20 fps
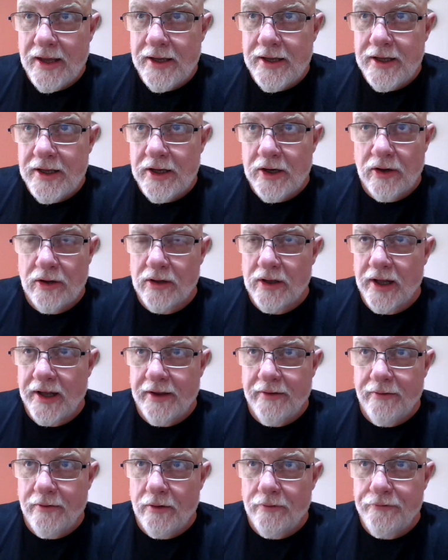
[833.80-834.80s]
You know,
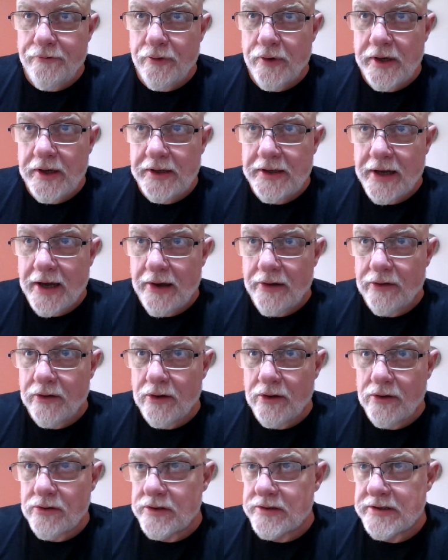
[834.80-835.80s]
like free
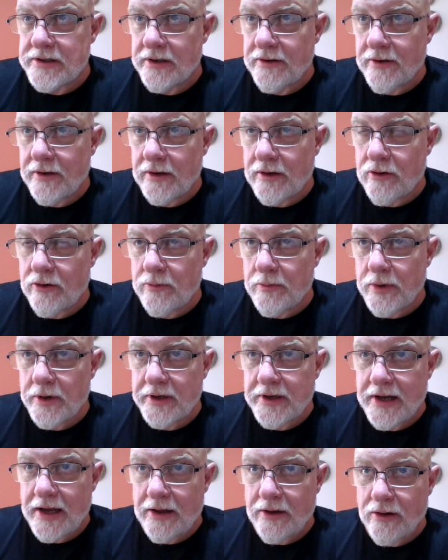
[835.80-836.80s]
downloads, Gutenberg
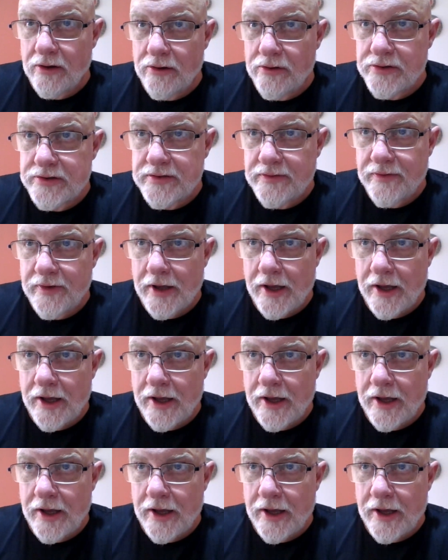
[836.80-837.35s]
downloads.